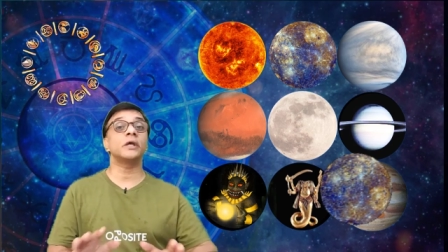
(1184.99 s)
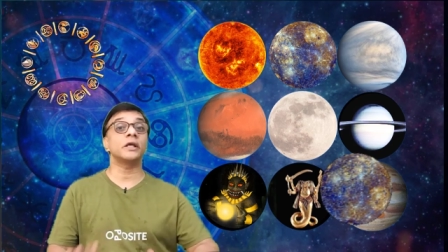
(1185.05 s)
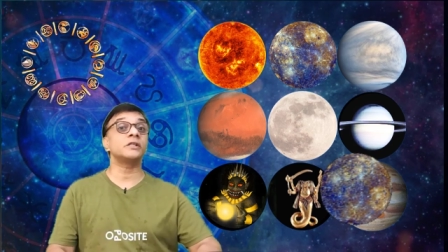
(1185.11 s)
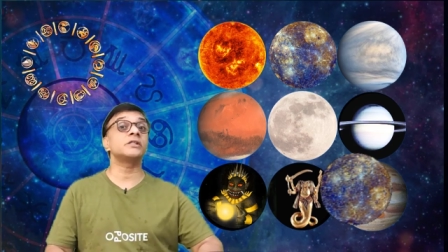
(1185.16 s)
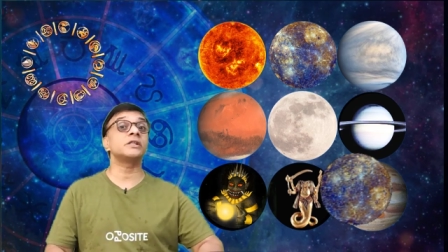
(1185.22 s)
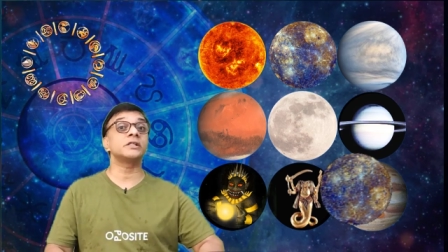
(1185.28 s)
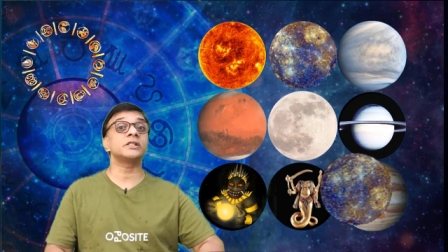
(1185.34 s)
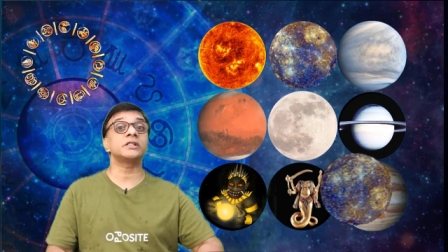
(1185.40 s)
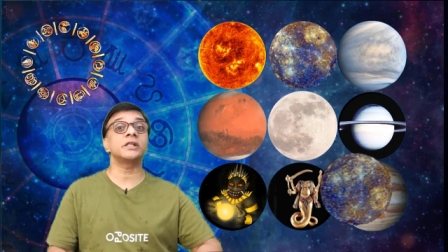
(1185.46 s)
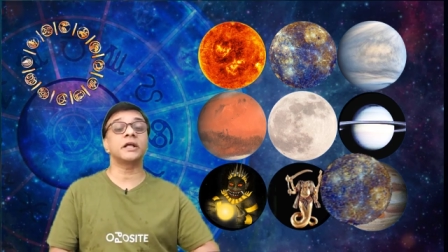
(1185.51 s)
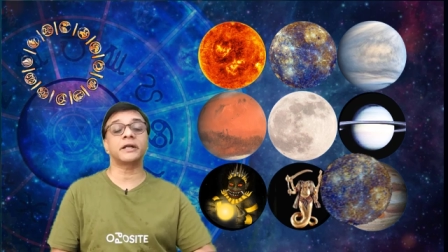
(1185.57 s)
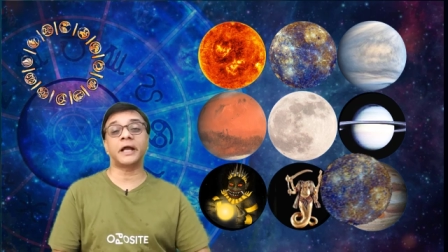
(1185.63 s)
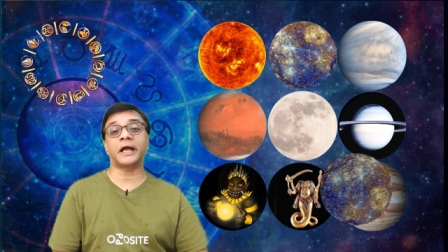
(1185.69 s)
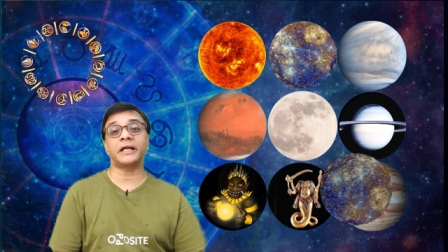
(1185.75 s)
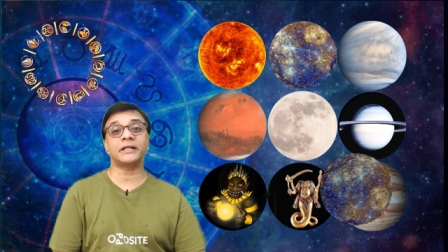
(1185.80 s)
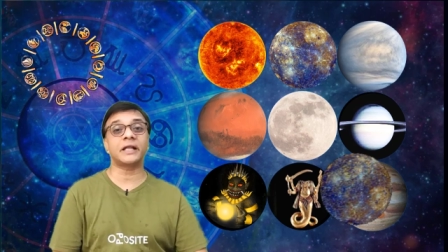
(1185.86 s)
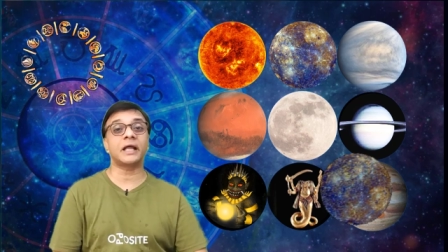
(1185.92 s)
Is this the
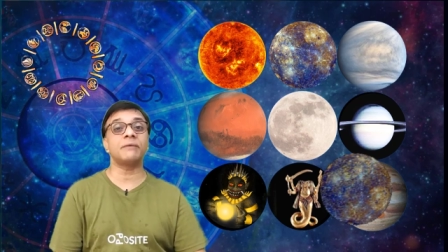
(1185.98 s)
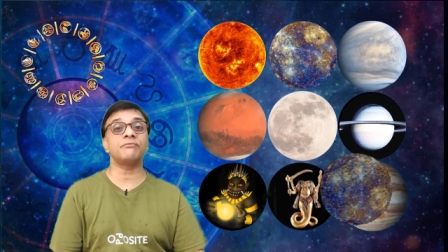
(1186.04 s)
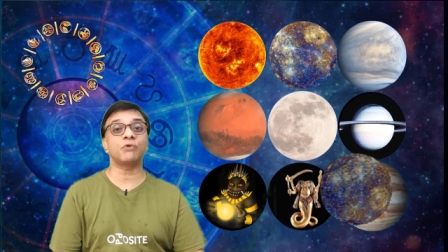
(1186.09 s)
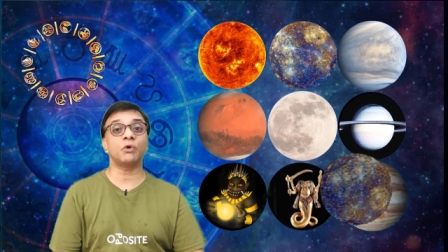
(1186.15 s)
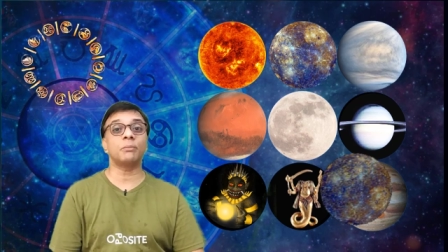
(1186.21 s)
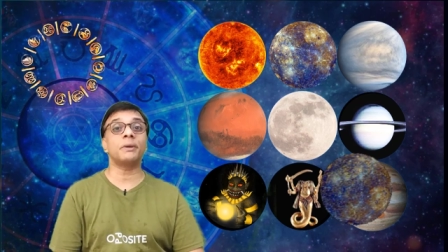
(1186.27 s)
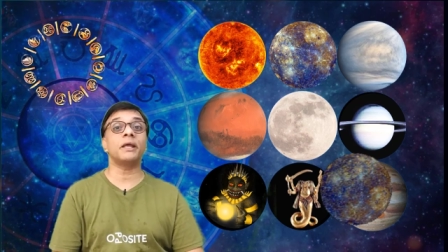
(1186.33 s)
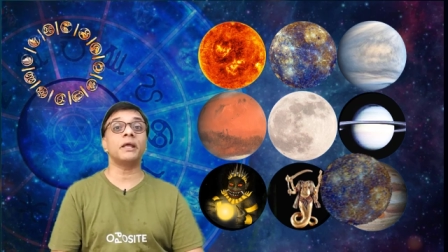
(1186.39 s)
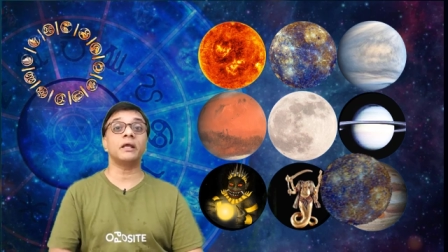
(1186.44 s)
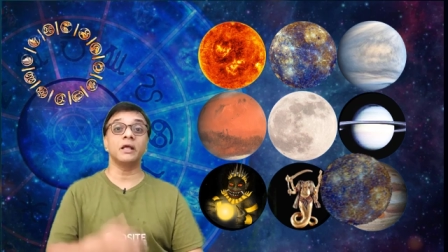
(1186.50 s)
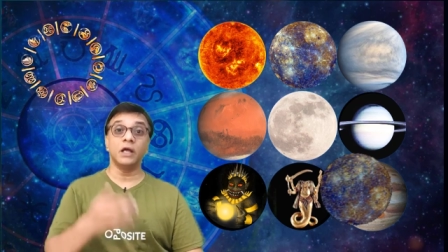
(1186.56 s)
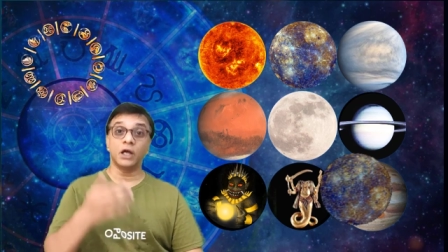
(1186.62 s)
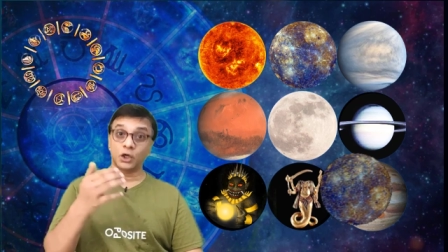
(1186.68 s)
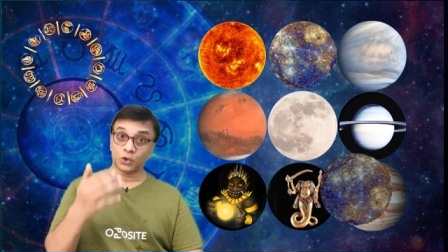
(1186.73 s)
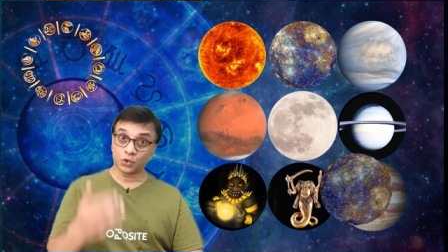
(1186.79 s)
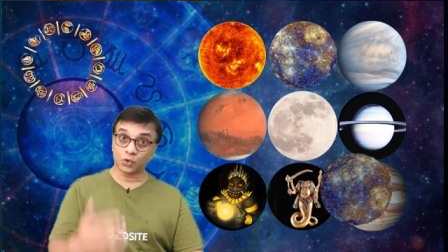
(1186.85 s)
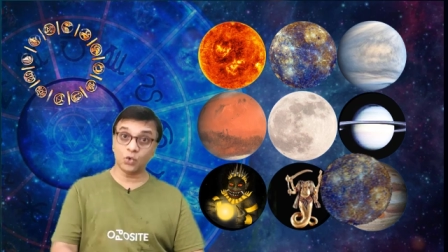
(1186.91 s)
right time for me
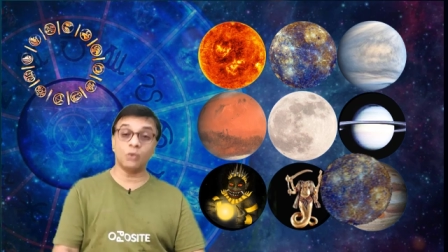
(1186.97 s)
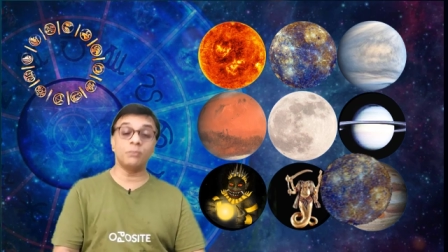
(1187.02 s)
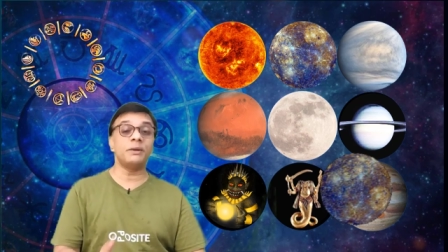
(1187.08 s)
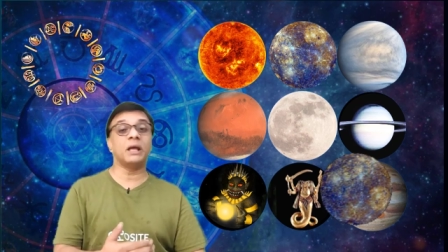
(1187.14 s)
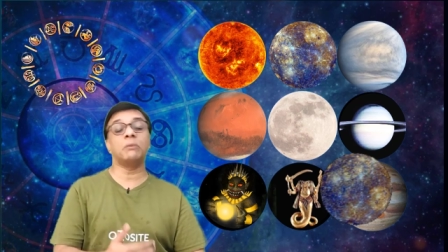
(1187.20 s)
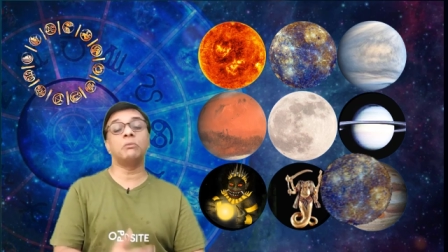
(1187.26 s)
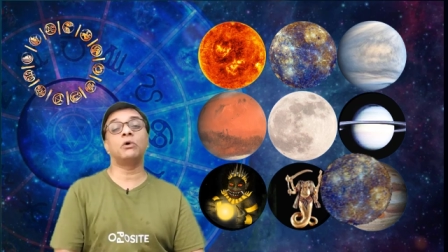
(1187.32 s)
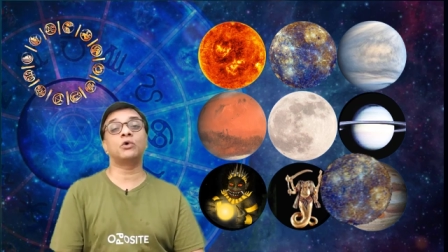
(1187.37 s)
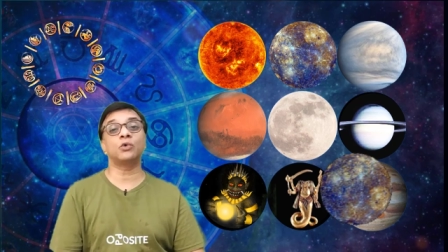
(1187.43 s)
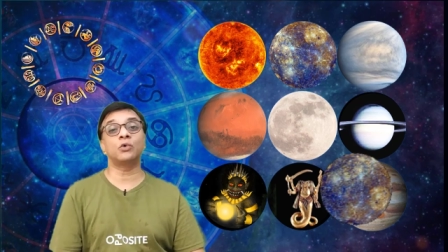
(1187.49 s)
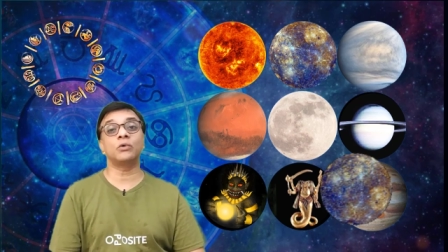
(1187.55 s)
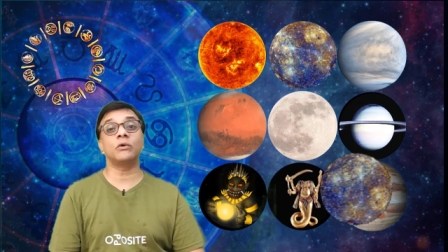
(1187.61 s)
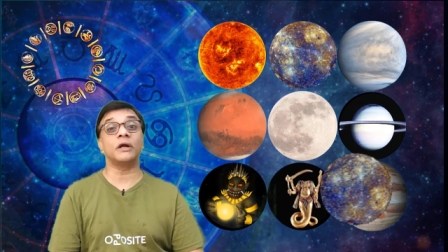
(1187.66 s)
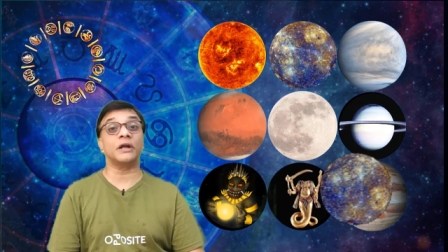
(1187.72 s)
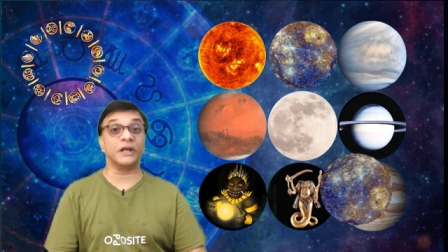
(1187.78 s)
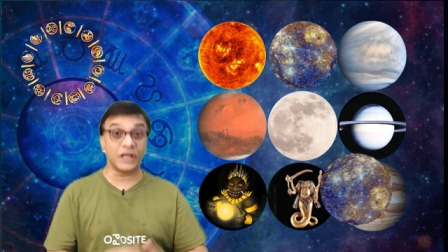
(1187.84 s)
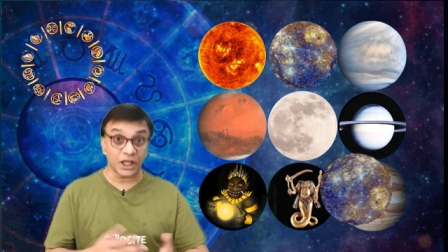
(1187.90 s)
to be able
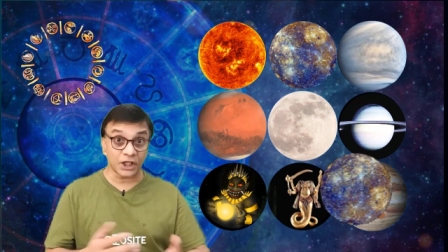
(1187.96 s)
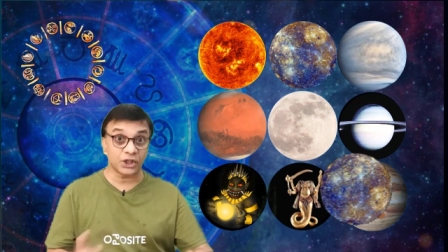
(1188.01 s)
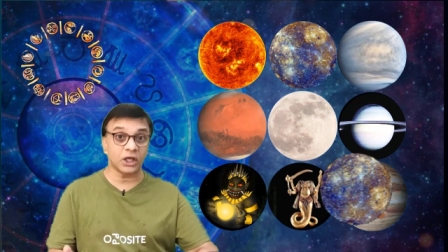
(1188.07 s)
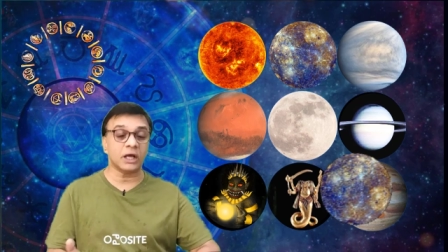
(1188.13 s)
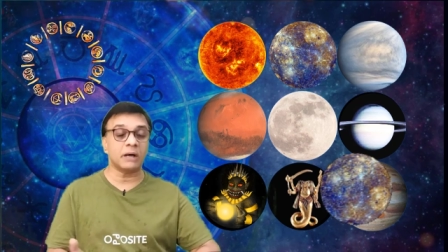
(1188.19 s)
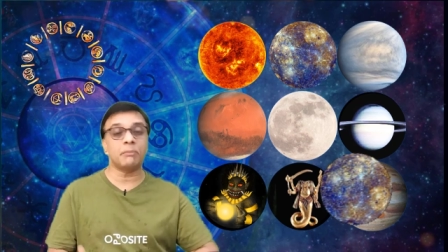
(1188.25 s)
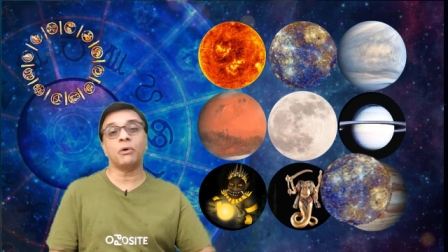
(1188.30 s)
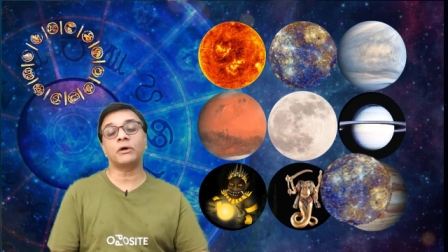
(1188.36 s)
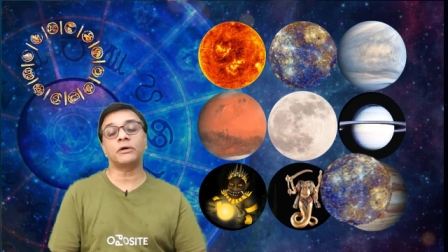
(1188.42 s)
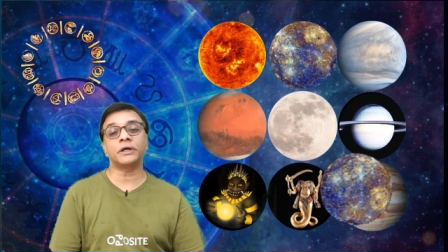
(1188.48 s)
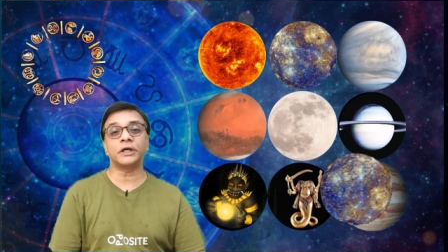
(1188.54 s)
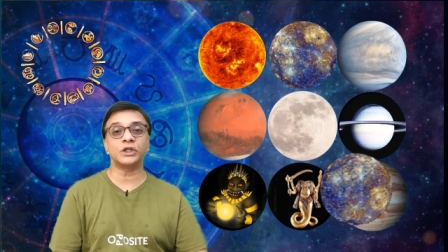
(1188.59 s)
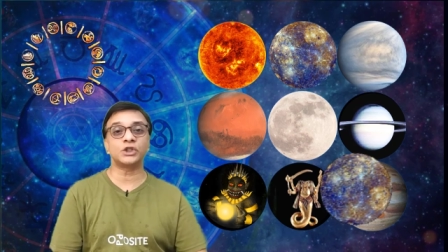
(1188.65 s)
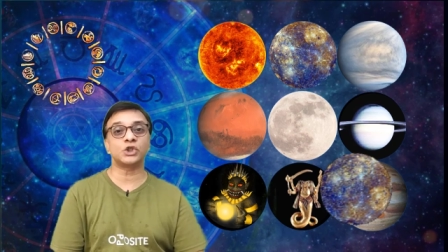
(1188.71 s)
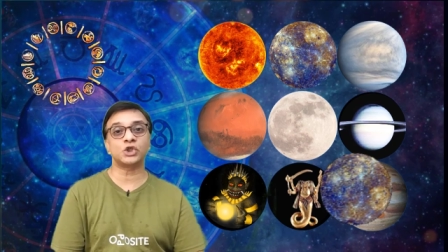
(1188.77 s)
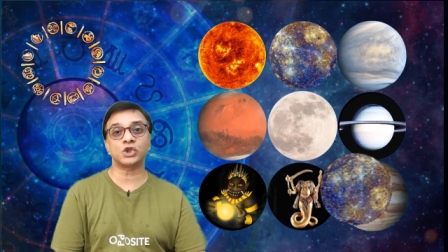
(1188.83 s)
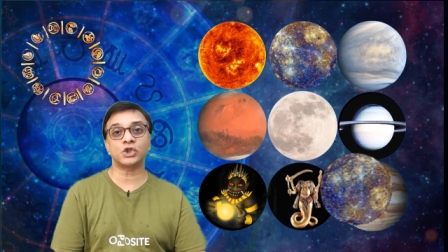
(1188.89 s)
to rethink about the
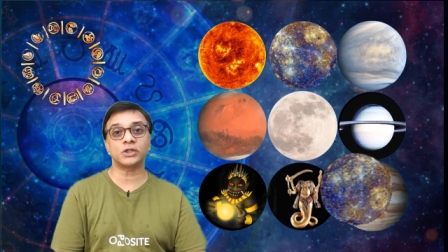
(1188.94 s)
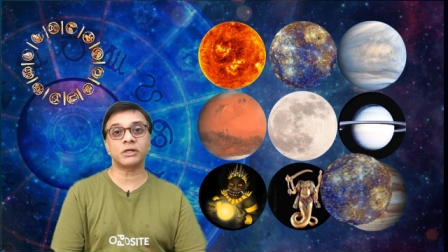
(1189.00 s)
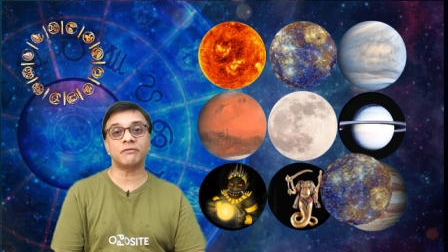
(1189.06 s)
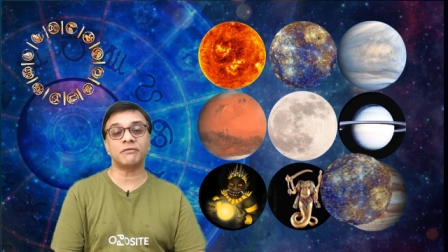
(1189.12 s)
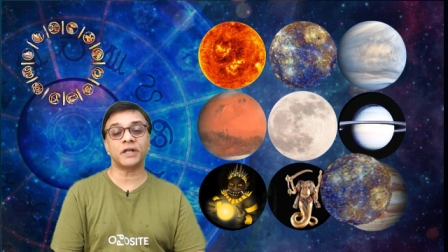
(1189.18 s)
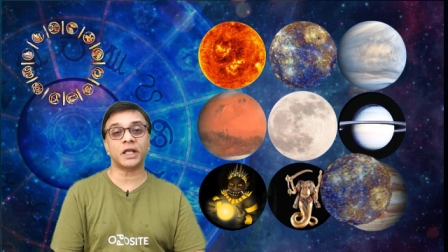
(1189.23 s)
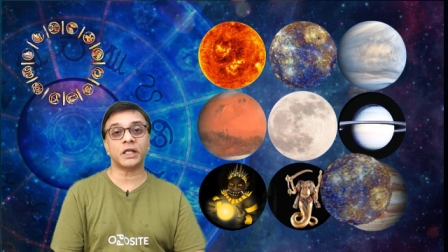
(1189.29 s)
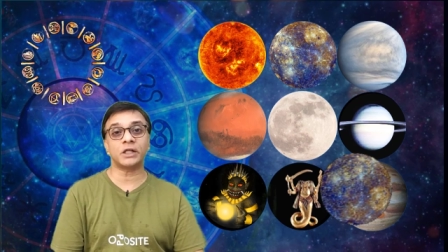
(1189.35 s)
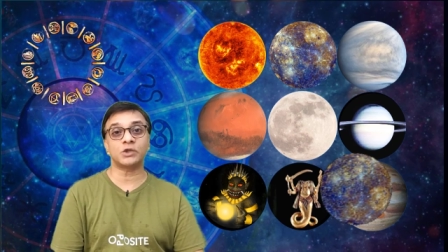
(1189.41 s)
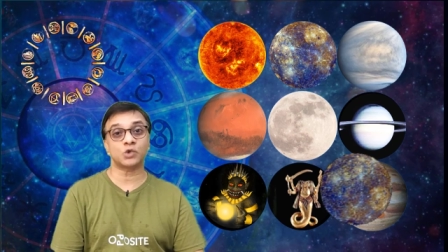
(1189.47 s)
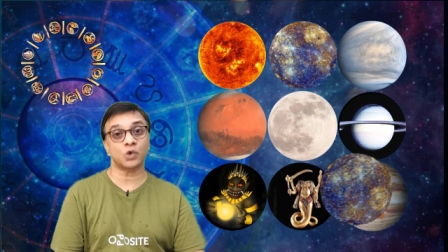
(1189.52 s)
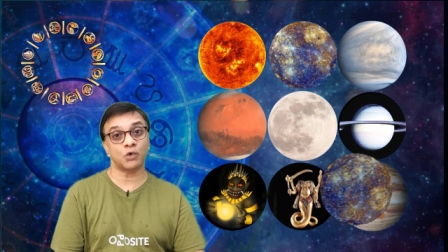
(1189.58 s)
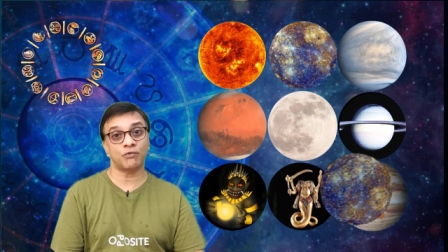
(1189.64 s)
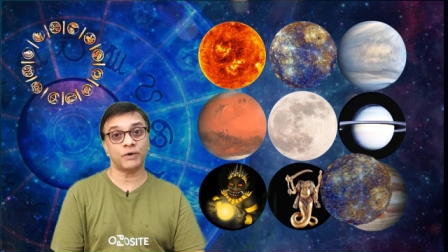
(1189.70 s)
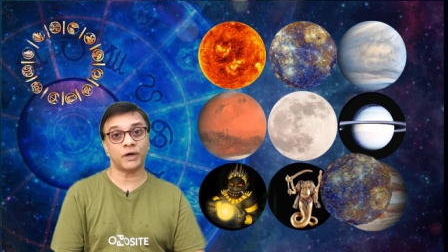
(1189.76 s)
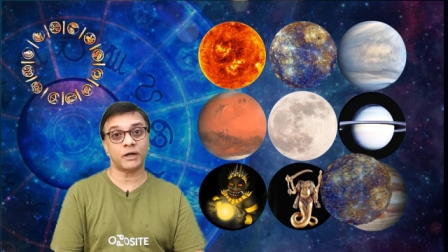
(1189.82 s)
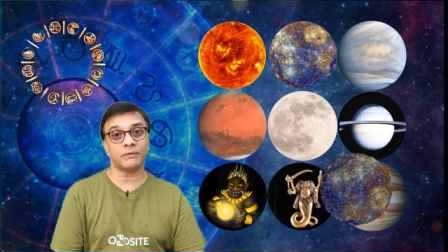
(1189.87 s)
decisions I have taken
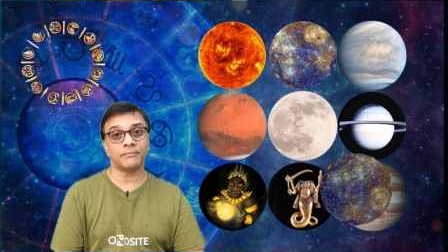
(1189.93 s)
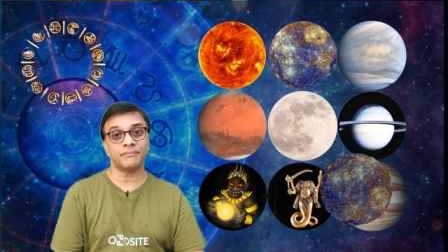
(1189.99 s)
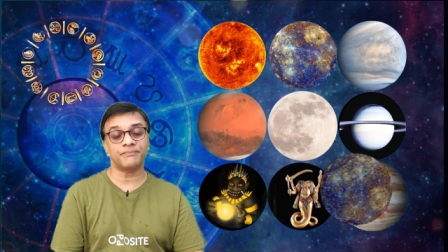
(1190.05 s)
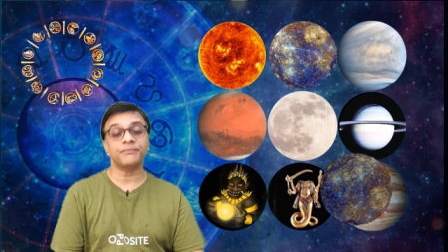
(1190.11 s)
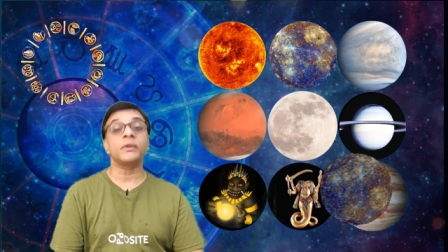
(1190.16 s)
so far?